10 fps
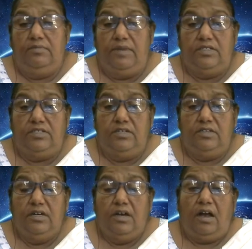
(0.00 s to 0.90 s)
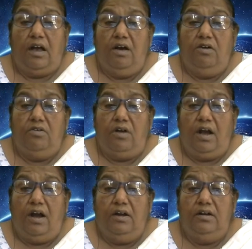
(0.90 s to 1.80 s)
imagine how
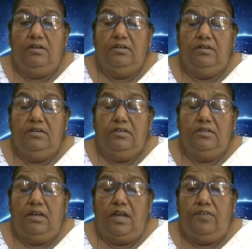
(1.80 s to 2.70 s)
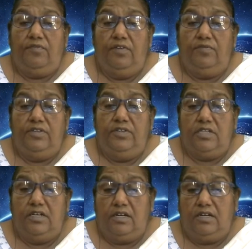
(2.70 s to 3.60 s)
hard the life of
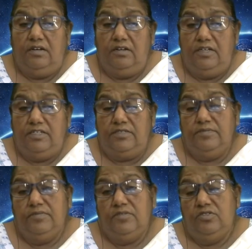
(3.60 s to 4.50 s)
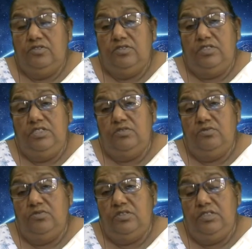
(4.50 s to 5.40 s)
this little girl is. So
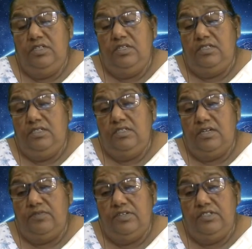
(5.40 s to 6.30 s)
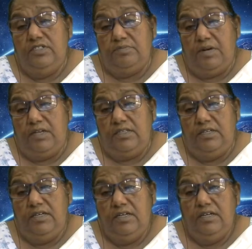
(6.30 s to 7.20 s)
she's eating that one
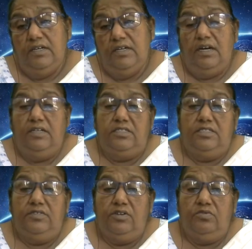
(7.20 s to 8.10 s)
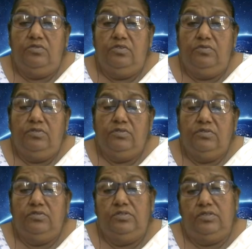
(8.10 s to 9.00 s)
chapati, and she will go
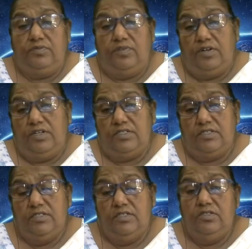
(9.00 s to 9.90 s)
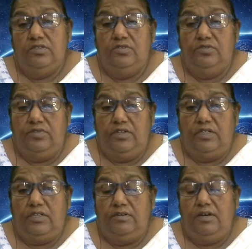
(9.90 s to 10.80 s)
to the forest to
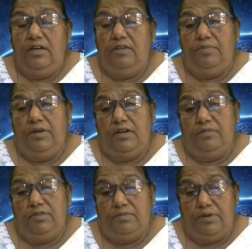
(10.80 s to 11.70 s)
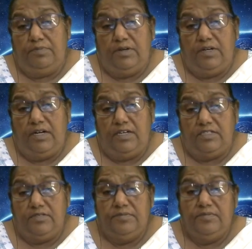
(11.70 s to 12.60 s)
work and pick up the paper
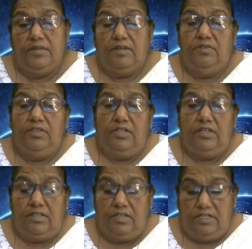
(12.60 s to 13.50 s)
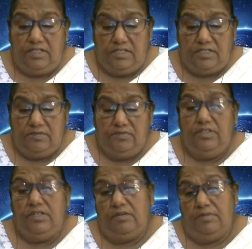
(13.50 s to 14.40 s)
grass with the other ladies,
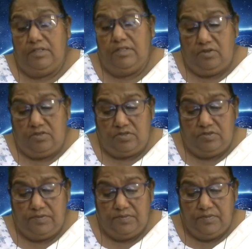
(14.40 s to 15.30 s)
with her mother also.